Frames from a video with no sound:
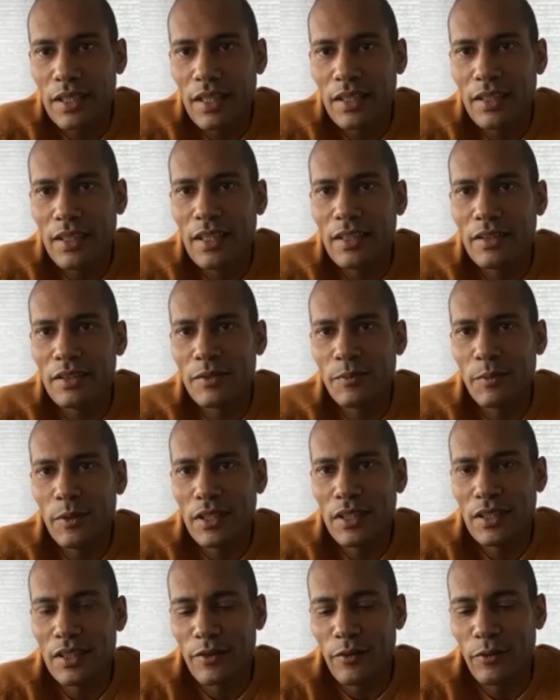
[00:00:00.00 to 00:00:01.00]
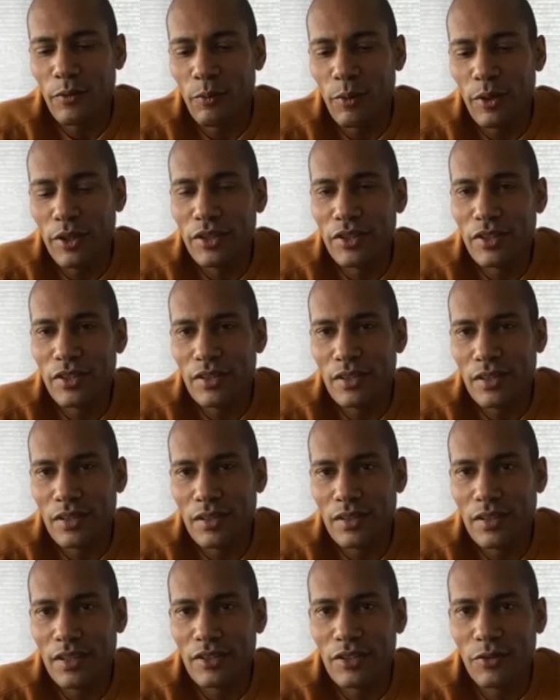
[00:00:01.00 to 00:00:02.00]
And then speaking of to
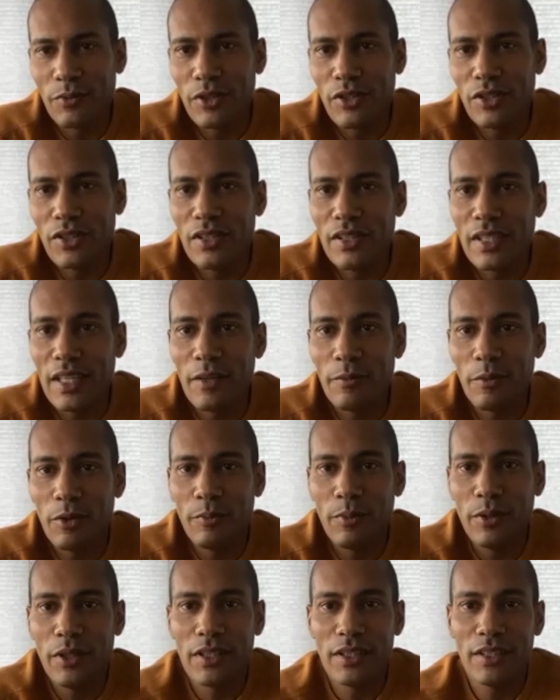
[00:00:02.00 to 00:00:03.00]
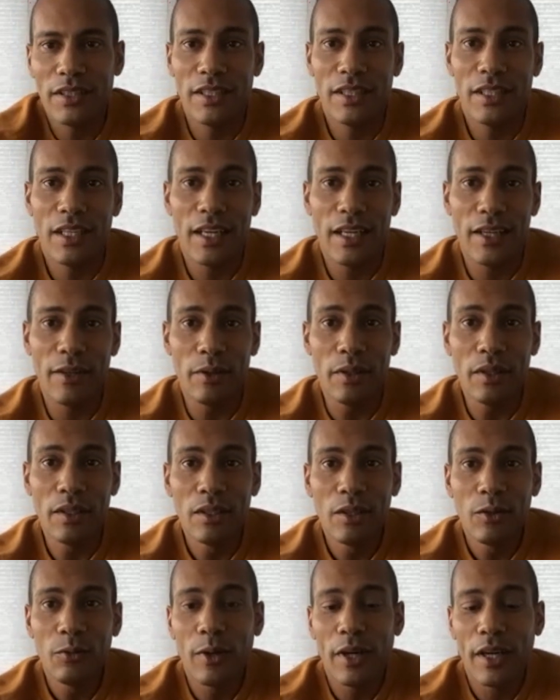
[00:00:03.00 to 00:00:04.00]
touch on what you just said about being a
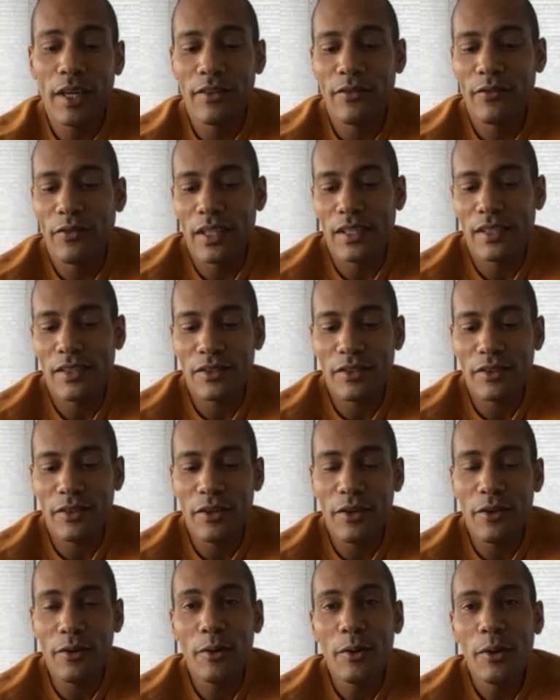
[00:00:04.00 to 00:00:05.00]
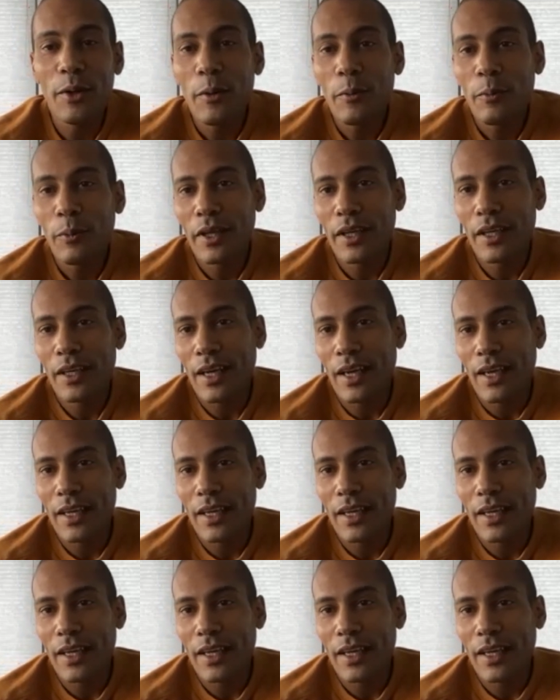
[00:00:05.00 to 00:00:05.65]
DIY investor though, like